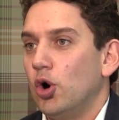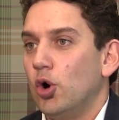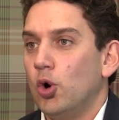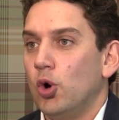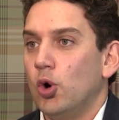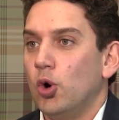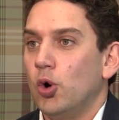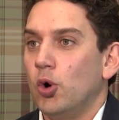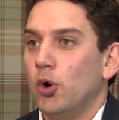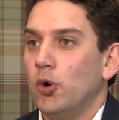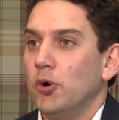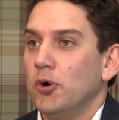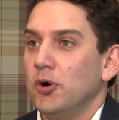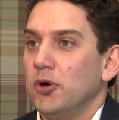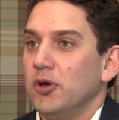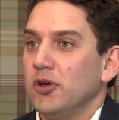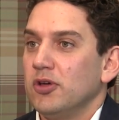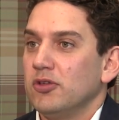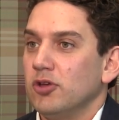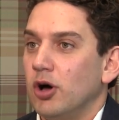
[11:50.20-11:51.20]
or
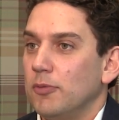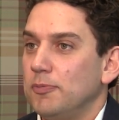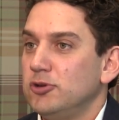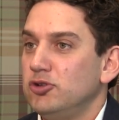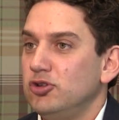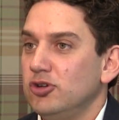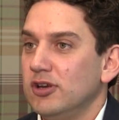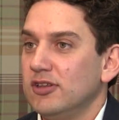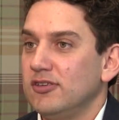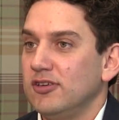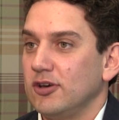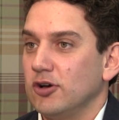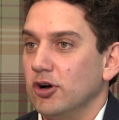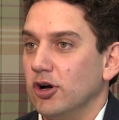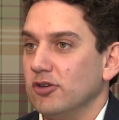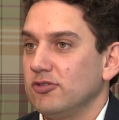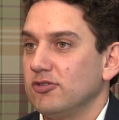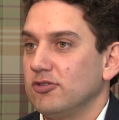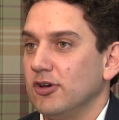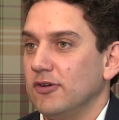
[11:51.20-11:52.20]
the opportunity
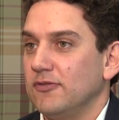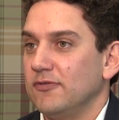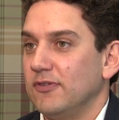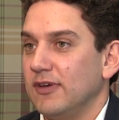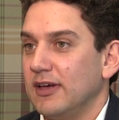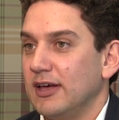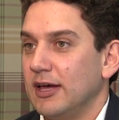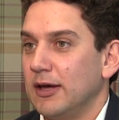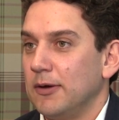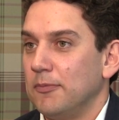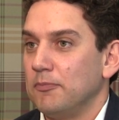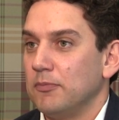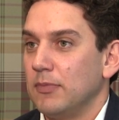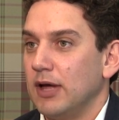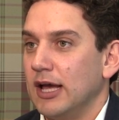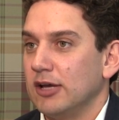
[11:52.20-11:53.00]
cost of